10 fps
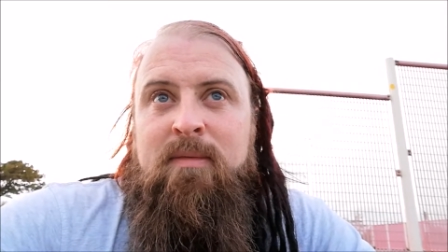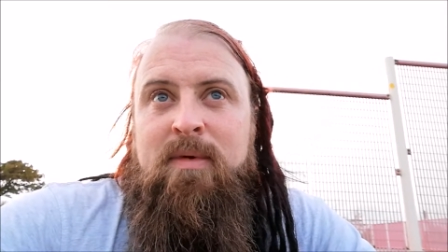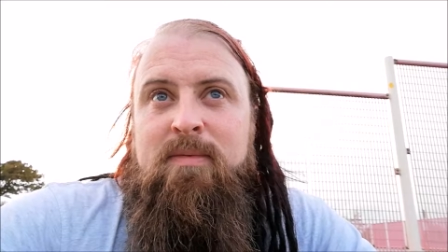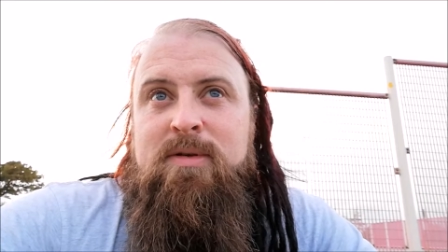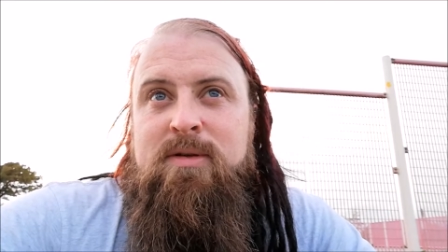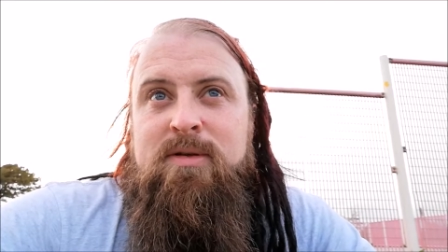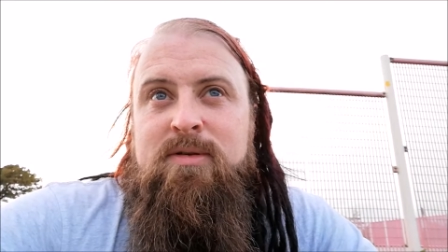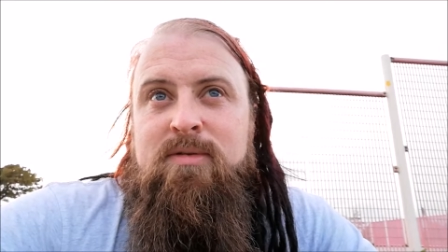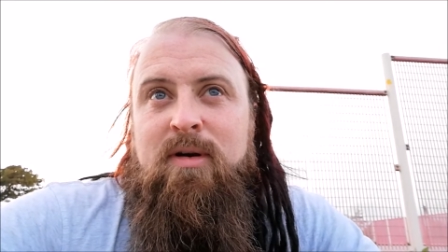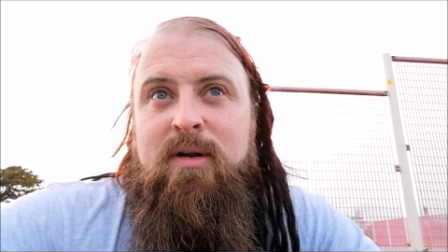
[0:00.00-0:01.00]
maybe I should just
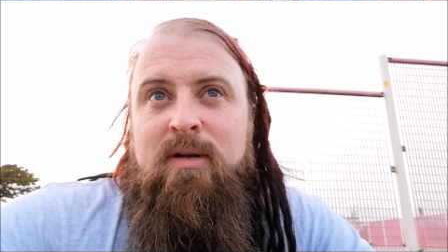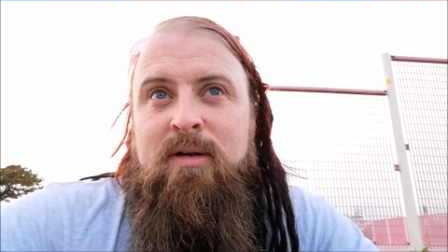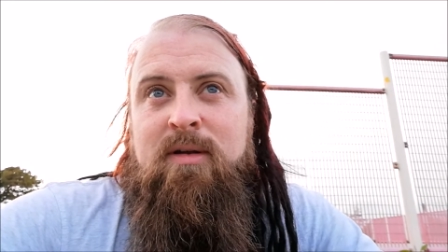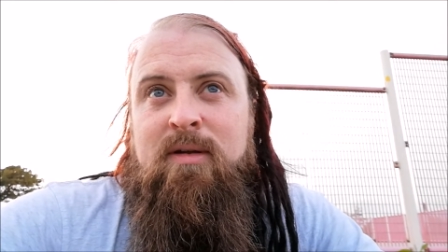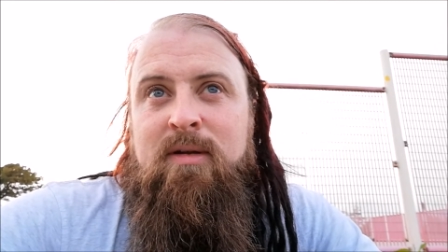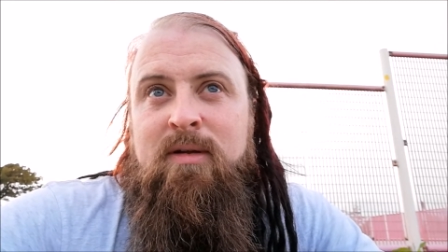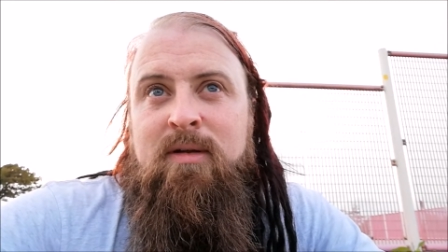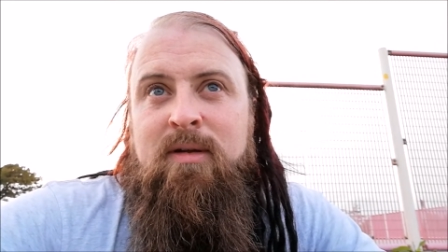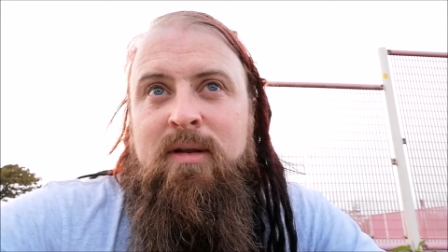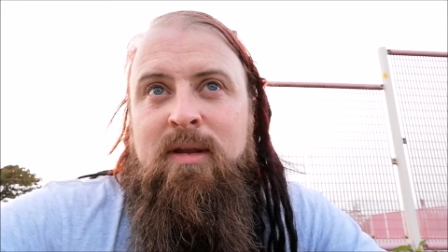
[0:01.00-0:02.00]
try
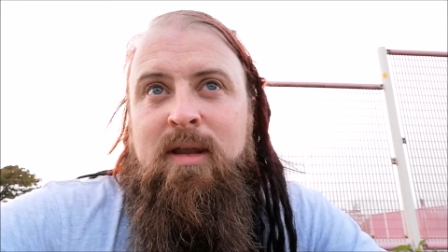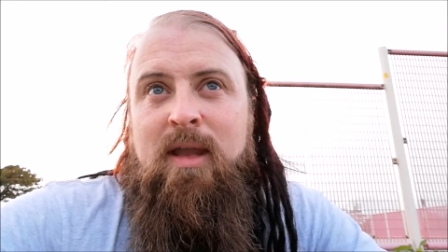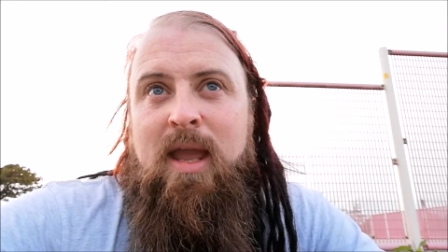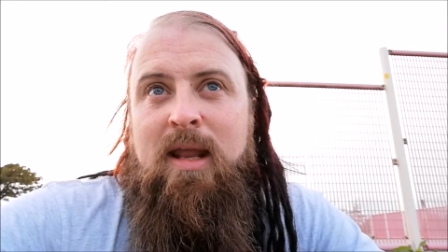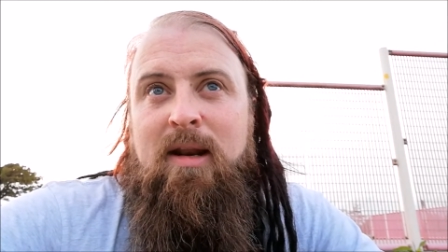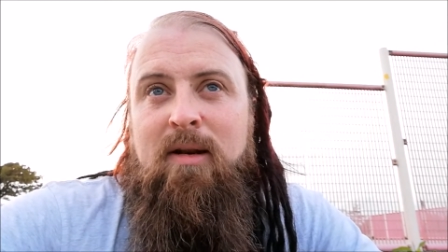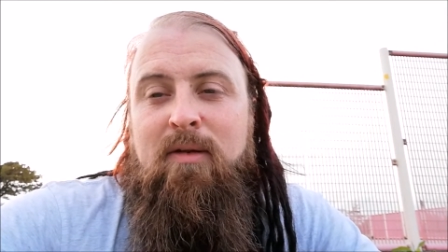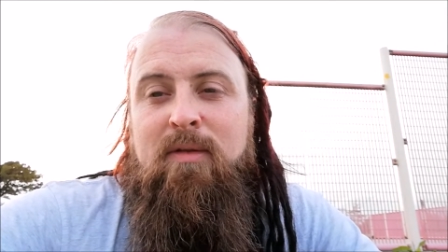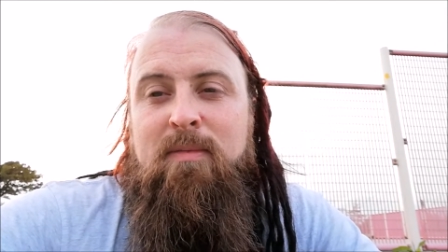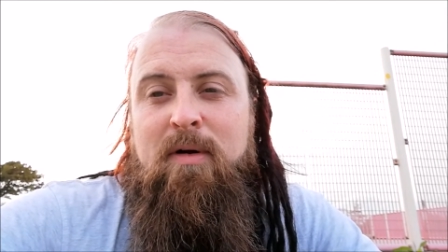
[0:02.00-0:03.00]
getting
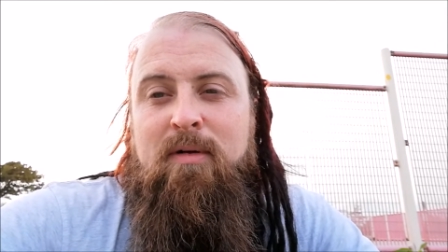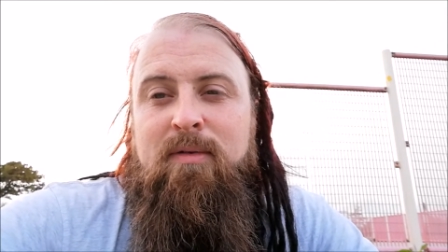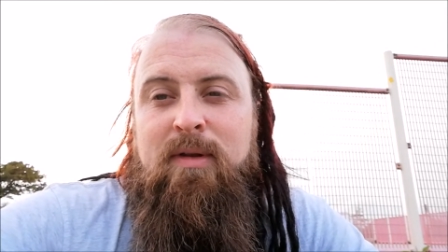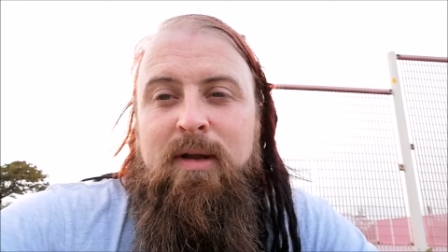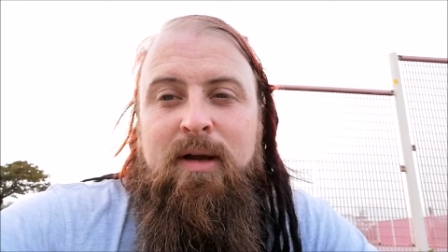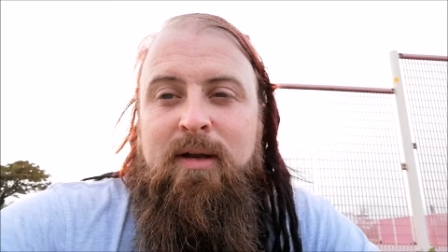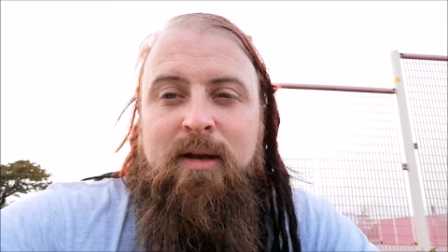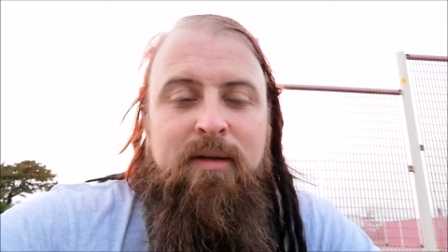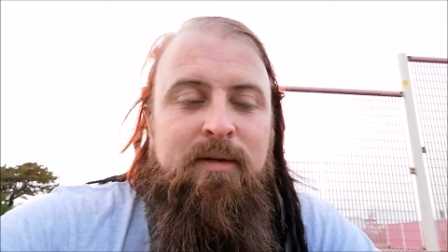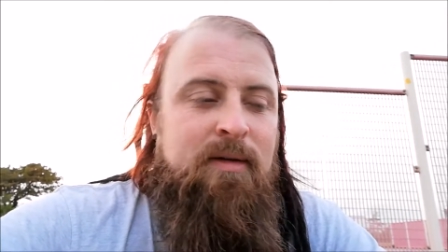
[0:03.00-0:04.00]
along the box with it. I don't
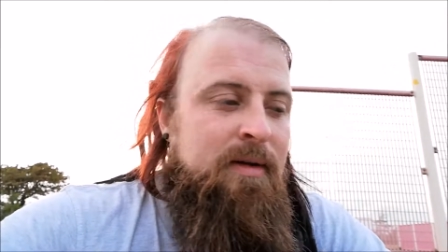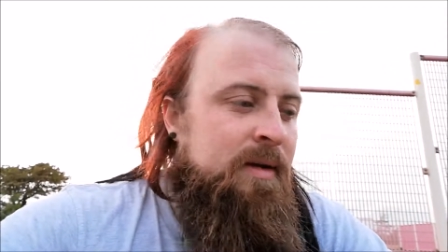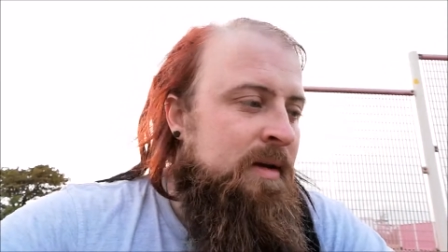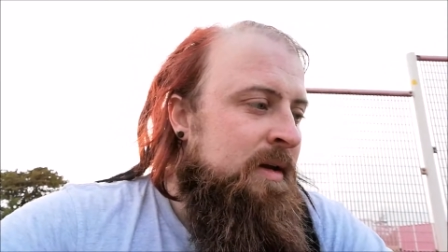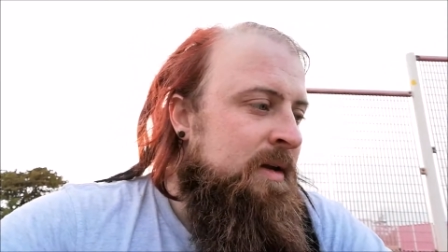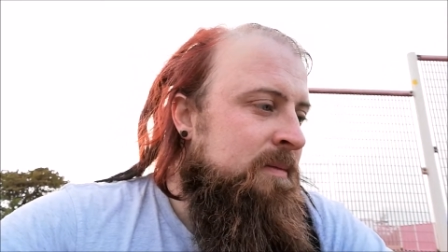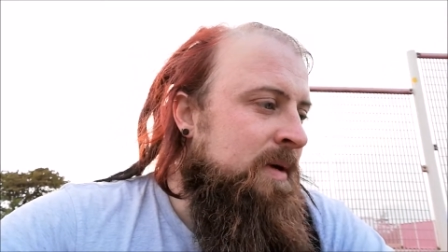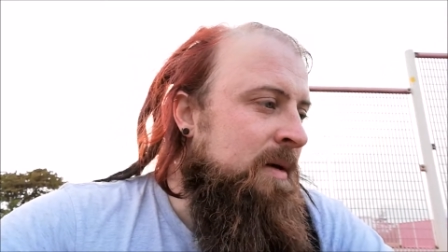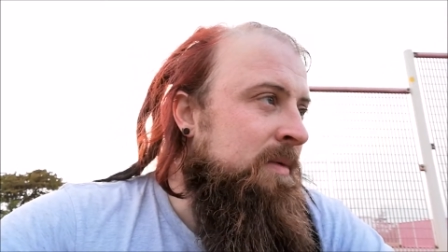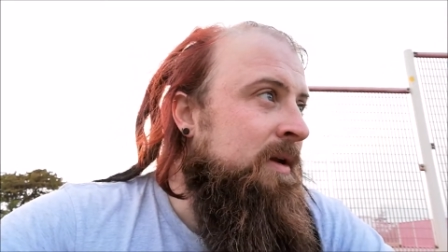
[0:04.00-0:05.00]
know.
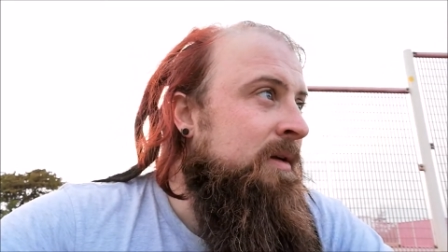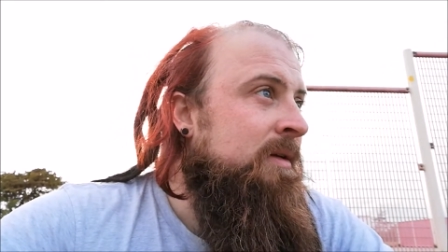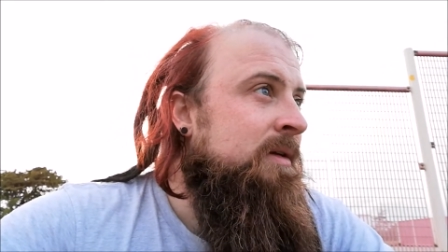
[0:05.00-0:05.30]
Babbling.